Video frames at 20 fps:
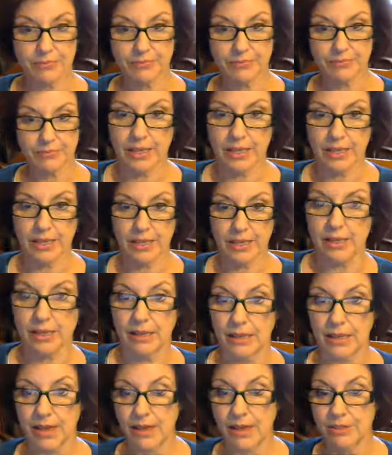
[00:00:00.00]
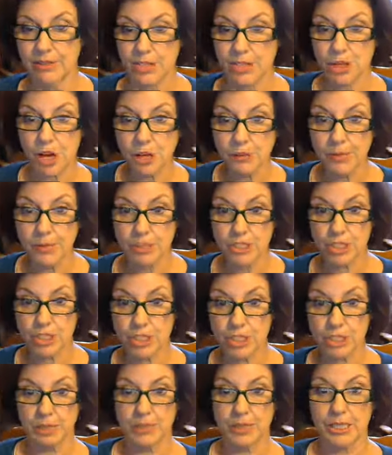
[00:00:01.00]
and I haven't talked much to
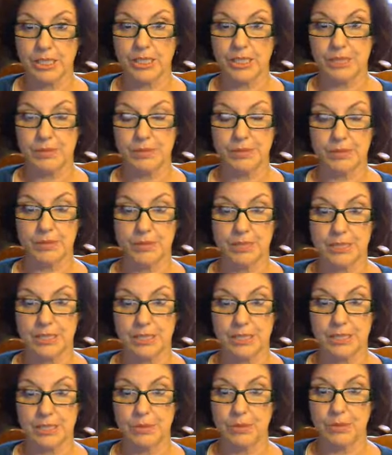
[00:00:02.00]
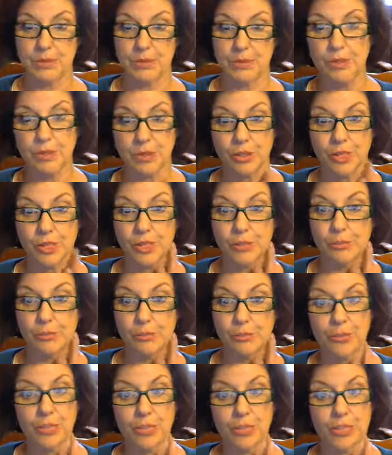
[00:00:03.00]
them because they've been busy. My one brother had a
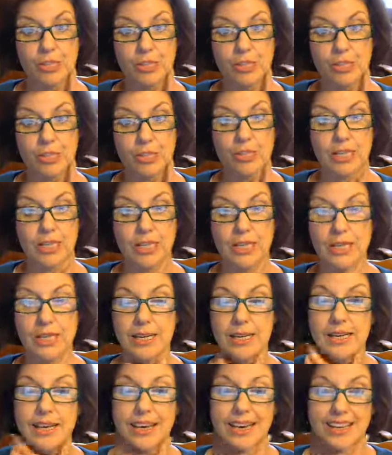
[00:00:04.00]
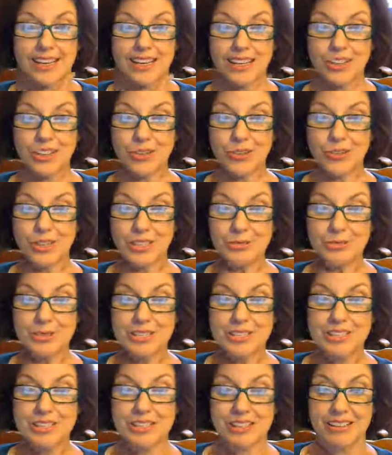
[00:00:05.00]
birthday yesterday, and I know he
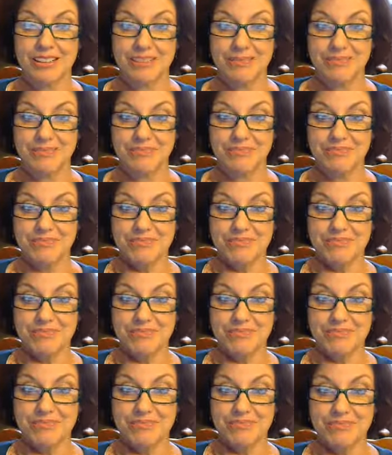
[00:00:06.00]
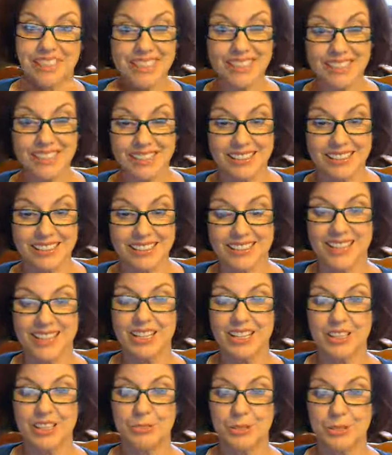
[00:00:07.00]
was skiing
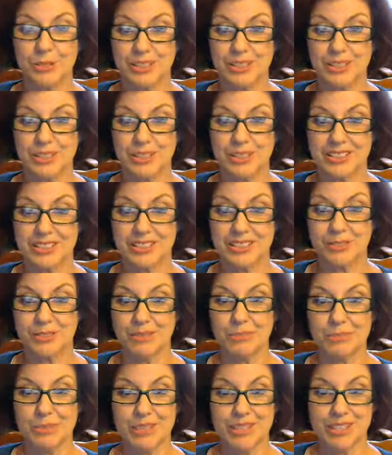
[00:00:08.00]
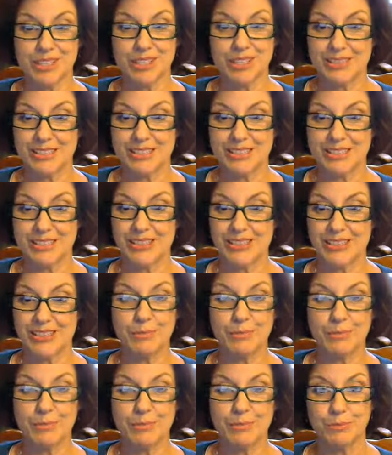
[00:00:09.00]
with some members of his
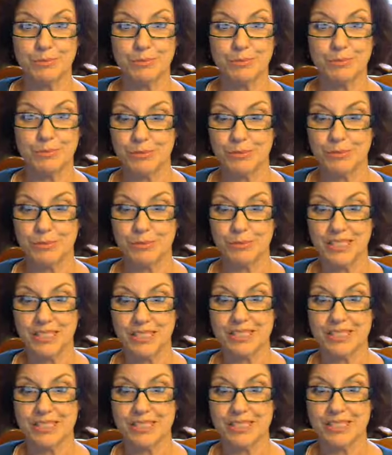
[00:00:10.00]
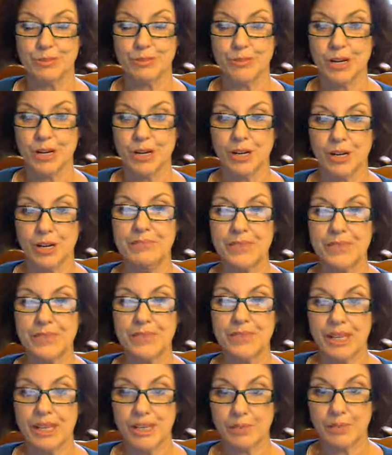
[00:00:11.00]
family in a beautiful place in Vermont.
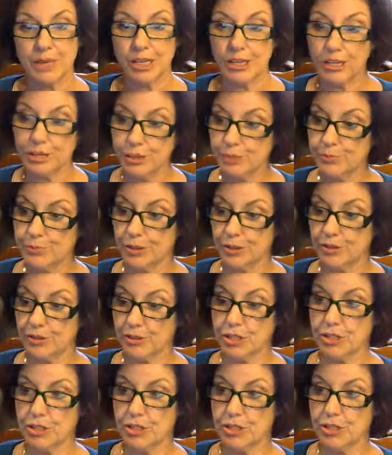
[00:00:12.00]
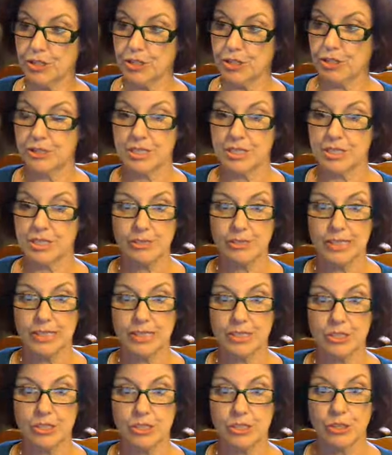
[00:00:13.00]
And my other brother I talked to several
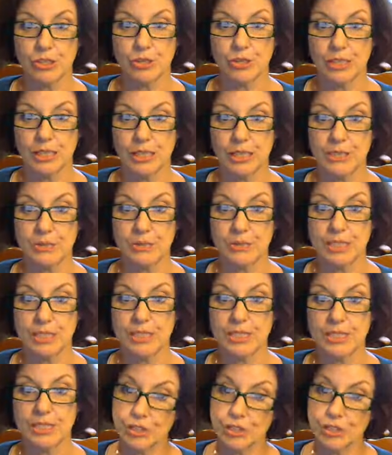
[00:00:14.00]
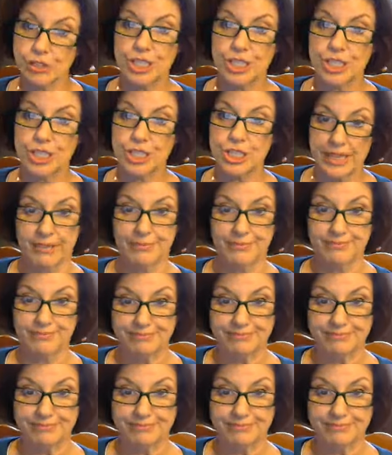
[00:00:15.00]
days ago, and he was in an urgent care